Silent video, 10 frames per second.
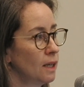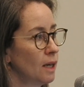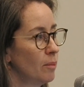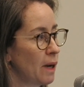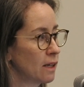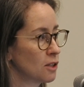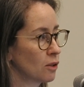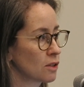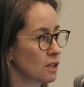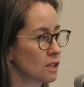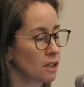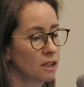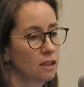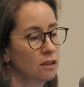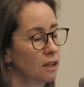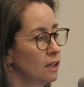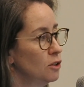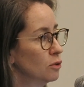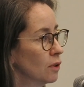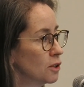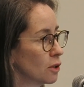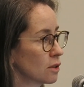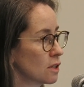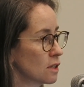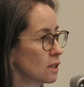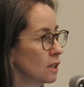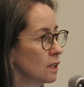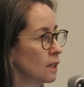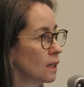hepatotoxicity and neurotoxicity.